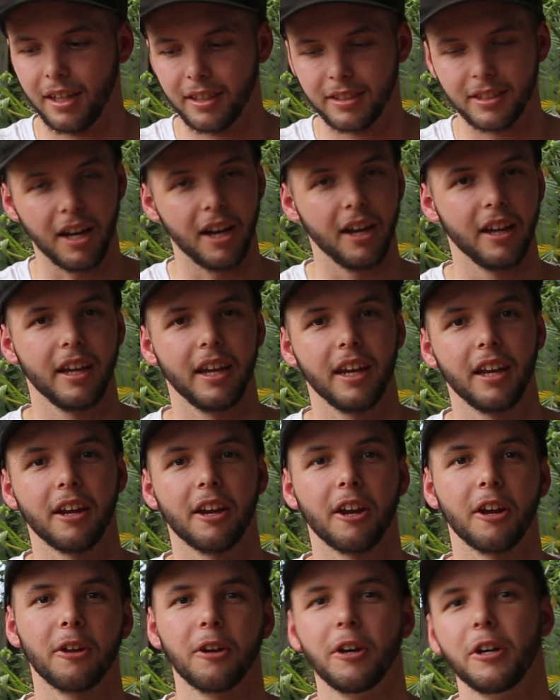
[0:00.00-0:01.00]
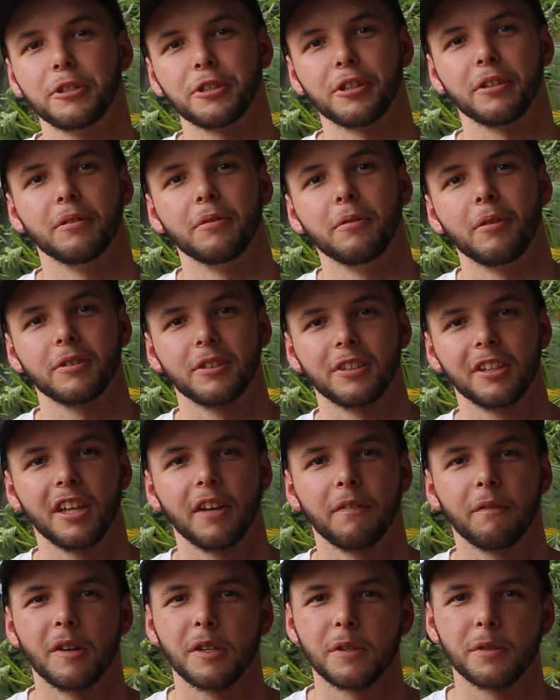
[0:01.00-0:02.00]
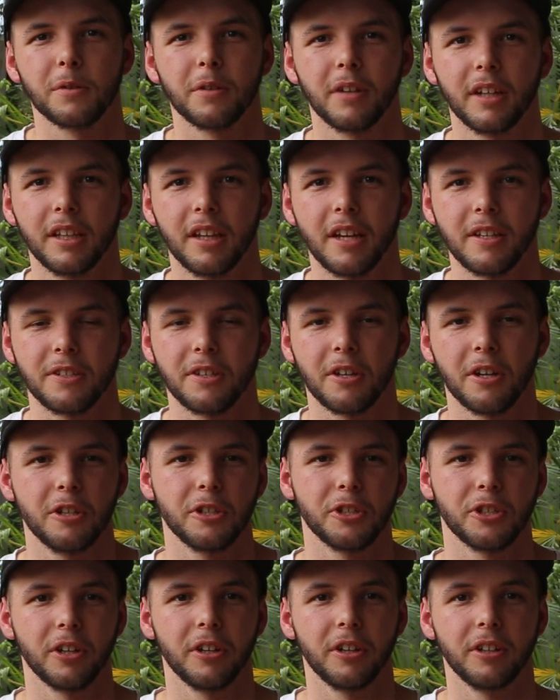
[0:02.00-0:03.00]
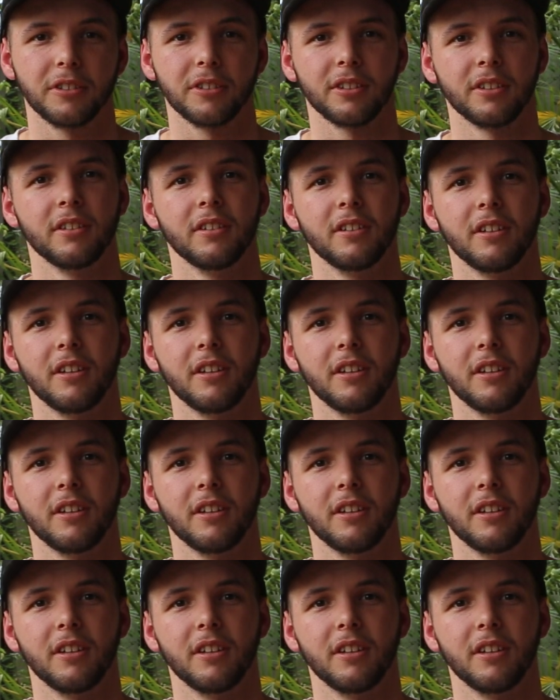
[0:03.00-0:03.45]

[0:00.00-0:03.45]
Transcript: So in conclusion, what's the difference between these two shoes?